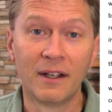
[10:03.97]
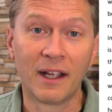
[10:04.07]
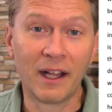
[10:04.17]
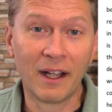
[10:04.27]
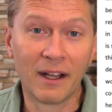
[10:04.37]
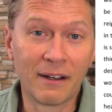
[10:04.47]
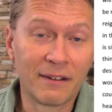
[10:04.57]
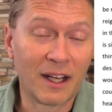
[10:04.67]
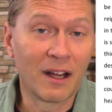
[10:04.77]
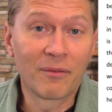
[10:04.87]

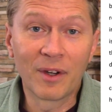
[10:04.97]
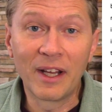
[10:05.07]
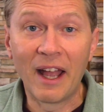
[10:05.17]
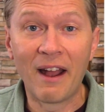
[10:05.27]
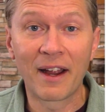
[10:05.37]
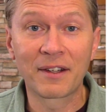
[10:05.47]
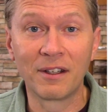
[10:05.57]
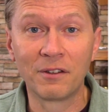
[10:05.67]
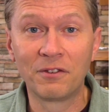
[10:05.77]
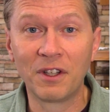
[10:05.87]
and every act
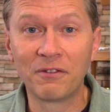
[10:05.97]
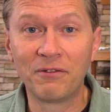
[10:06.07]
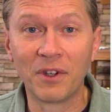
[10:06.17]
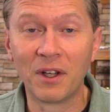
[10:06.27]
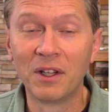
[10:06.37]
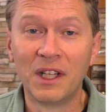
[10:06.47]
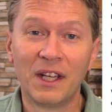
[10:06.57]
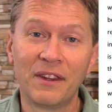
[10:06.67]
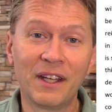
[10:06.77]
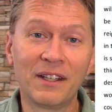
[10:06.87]
is sinful,
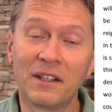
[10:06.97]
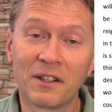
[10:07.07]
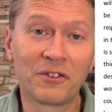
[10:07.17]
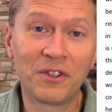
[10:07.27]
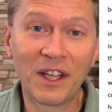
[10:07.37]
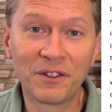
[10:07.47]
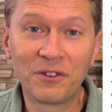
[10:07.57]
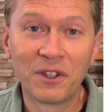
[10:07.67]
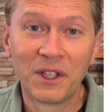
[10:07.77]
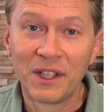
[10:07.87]
then in a sense,
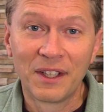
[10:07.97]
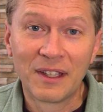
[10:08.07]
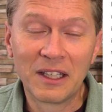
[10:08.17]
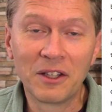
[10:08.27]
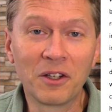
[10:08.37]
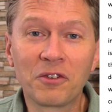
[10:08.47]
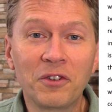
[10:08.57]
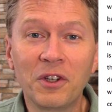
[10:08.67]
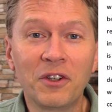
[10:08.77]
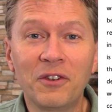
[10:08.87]

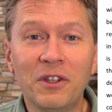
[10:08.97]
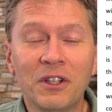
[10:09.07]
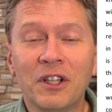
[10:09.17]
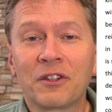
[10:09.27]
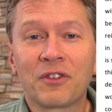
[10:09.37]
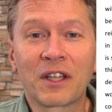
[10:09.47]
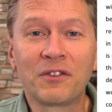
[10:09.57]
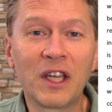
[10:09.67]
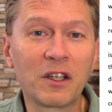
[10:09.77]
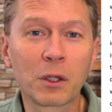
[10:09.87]
it's like
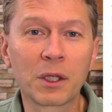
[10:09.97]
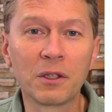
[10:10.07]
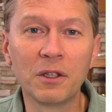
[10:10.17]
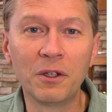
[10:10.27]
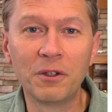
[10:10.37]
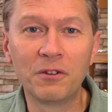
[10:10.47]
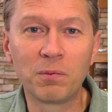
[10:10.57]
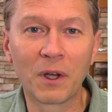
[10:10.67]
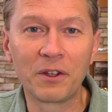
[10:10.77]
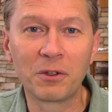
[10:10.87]
saying you're going to lose
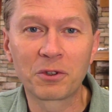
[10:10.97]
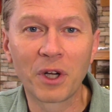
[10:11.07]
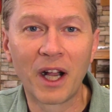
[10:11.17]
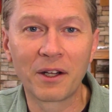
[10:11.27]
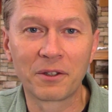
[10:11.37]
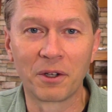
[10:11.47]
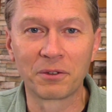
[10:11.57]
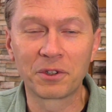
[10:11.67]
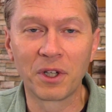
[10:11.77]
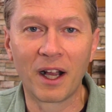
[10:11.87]
whether you try or
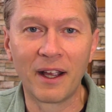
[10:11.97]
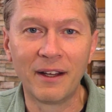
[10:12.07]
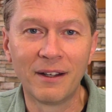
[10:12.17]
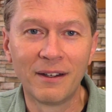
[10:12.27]
don't try,